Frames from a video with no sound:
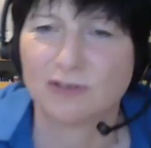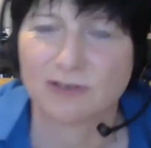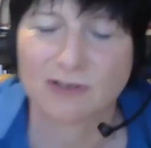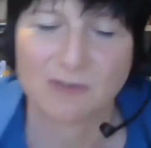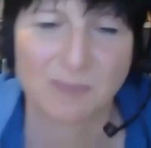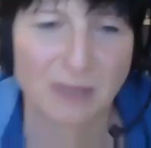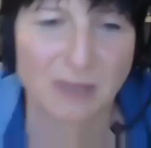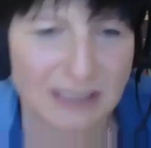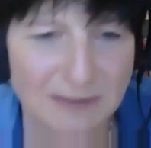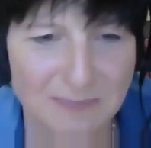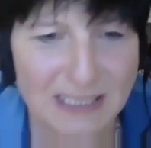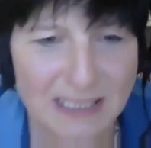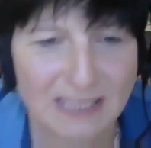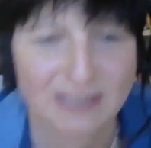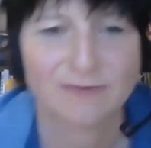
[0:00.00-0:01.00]
completely been
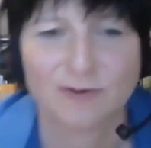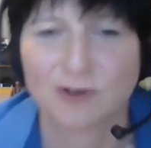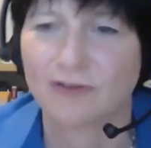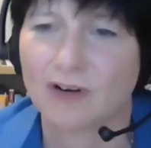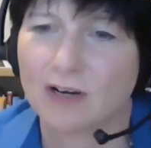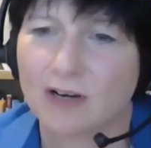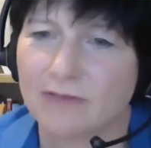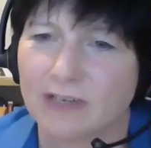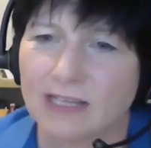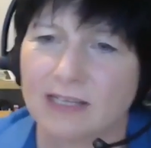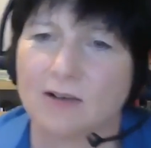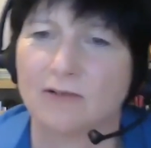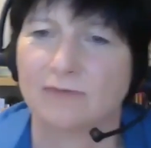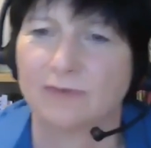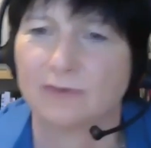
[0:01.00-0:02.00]
at the forefront really
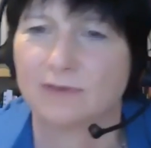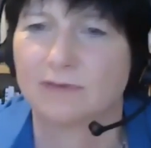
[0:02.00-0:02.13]
of